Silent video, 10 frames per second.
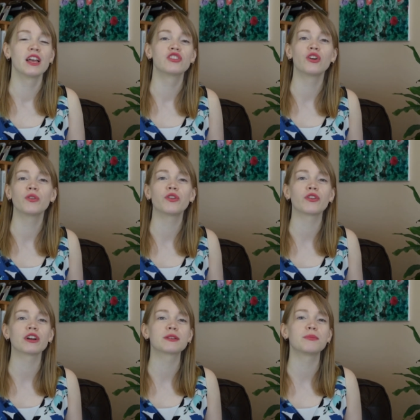So
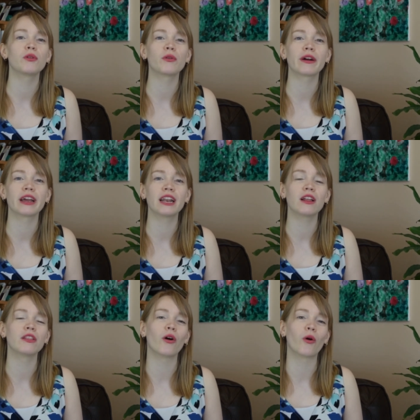you're exploring
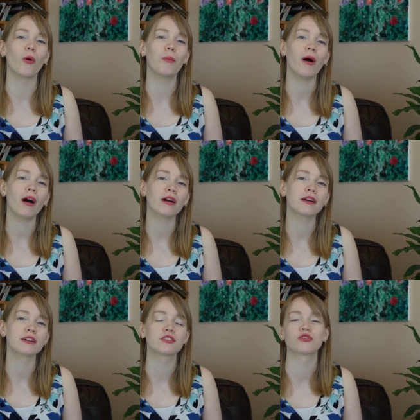local
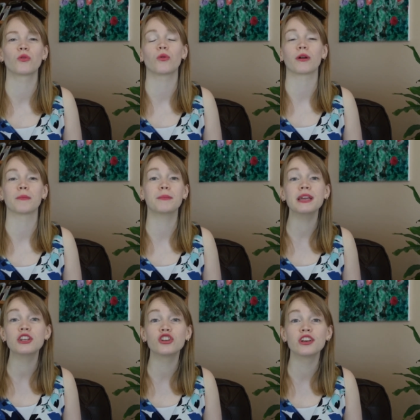parks or
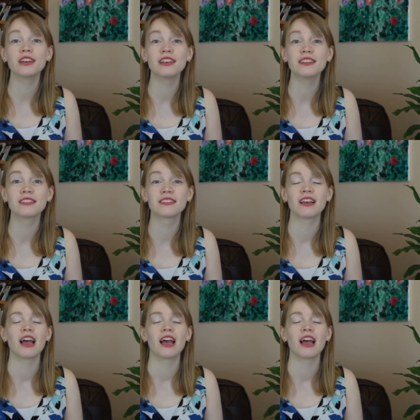beaches,